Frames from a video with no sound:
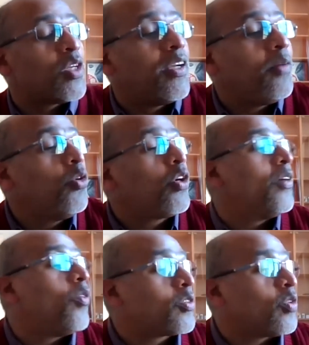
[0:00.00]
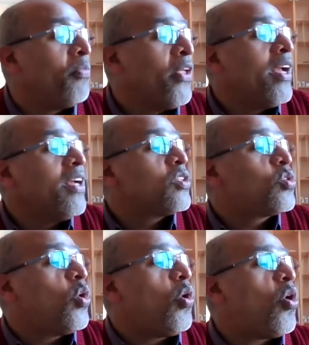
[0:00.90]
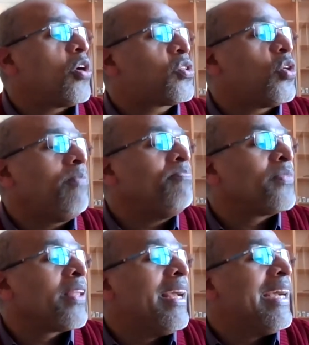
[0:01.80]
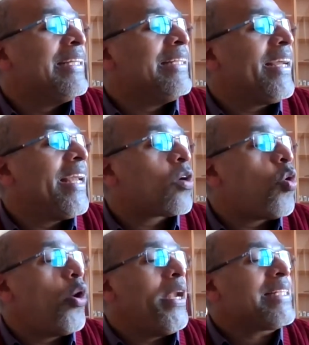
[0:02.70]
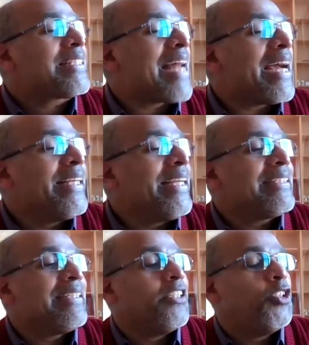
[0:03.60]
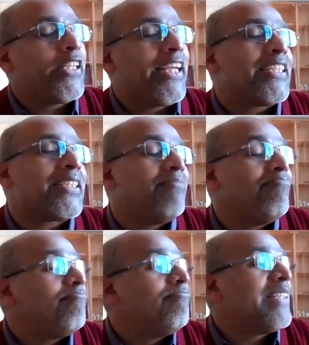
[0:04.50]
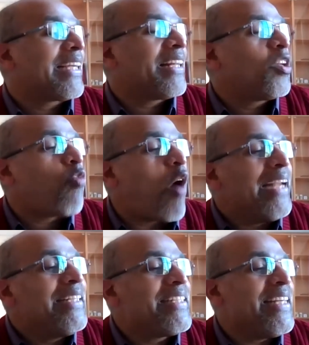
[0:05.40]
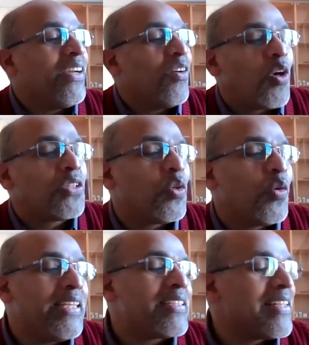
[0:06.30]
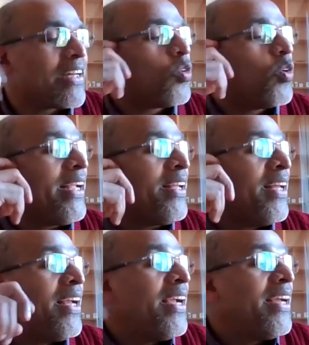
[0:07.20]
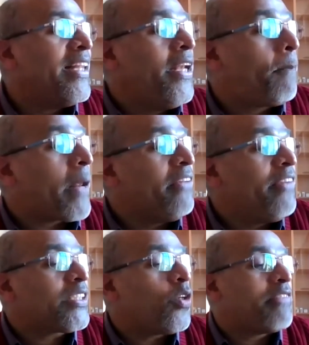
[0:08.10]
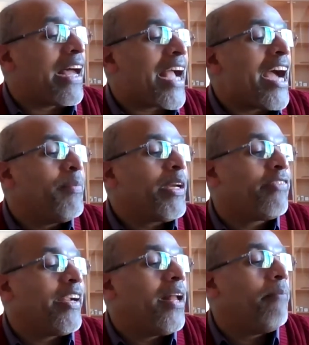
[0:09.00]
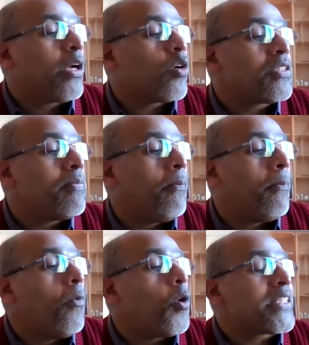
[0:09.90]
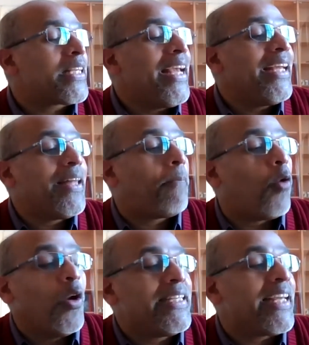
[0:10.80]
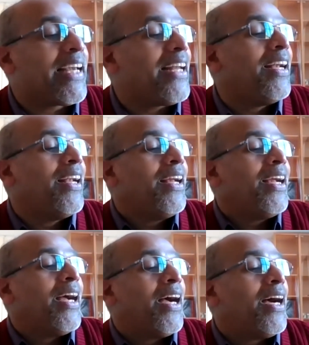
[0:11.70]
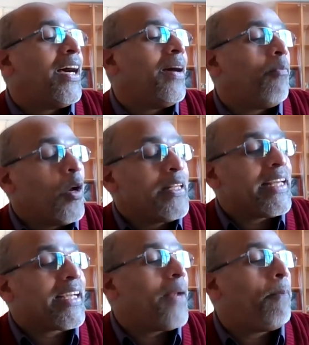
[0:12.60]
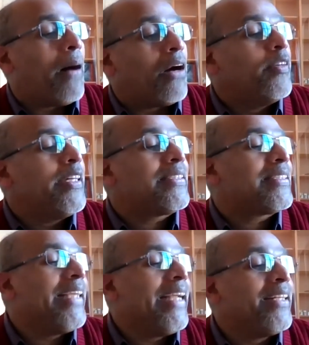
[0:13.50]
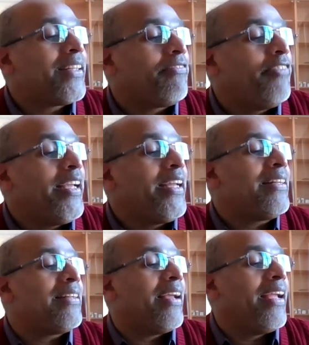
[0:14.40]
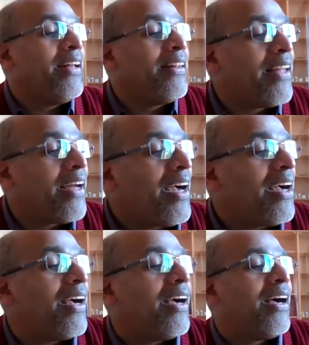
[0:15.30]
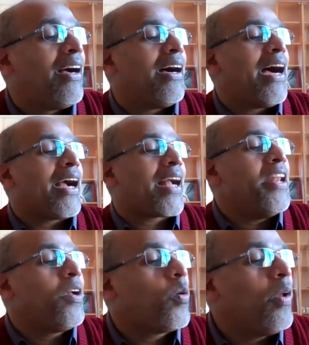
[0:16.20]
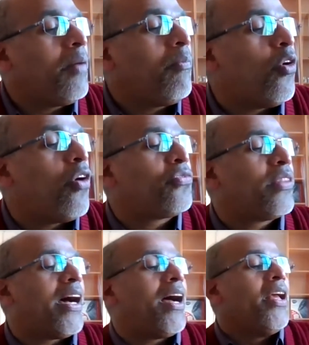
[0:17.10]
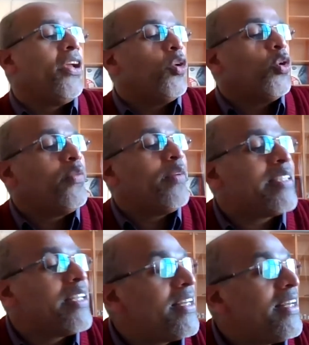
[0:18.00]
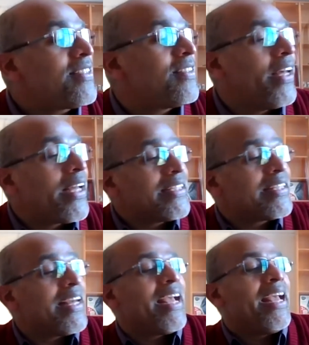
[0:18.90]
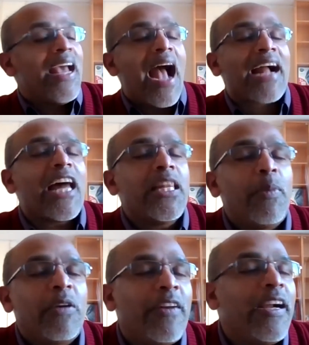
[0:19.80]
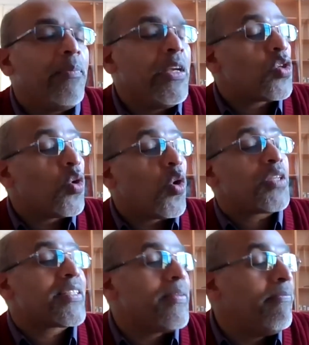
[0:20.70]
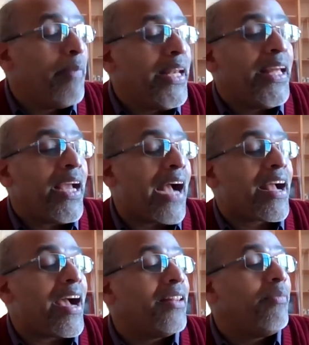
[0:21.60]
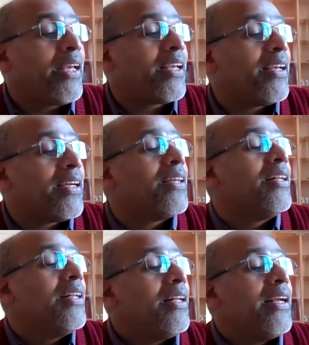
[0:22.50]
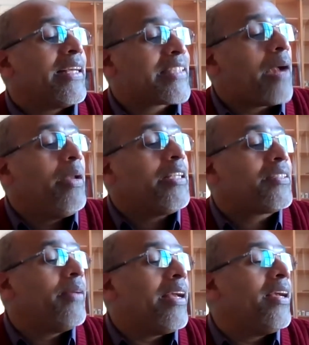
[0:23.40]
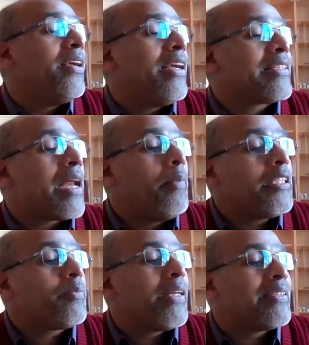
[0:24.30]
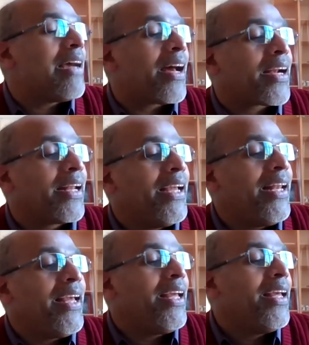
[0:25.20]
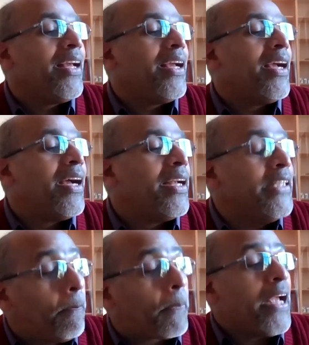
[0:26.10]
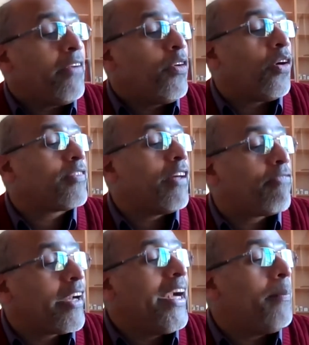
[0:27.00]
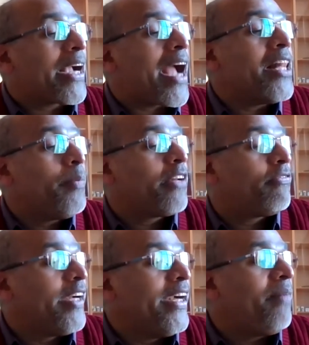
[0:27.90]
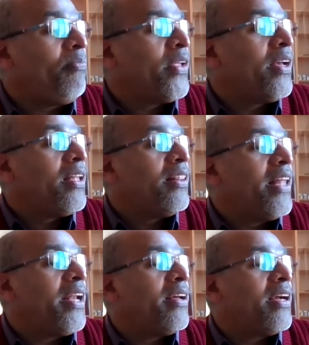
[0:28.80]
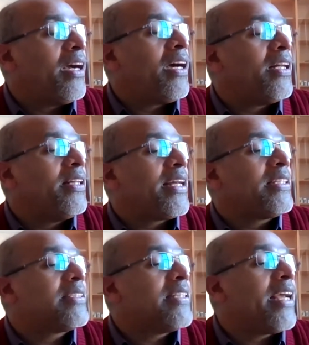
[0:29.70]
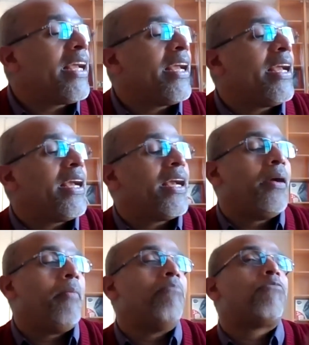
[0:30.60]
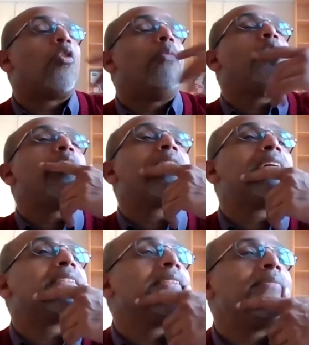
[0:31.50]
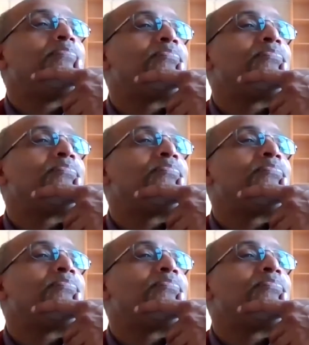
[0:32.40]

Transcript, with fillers: this uh, book uh, also. So also uh, the eroding standards in education, the, the quality also is eroding. The deprivation of the academic freedom because mostly the political uh, political powers intervene in the curriculum of the universities. There is a academic freedom is lost. Many academic uh, established, uh, establishments are really uh, deprived of the freedom, academic freedom. Then uh, there is a, common dirais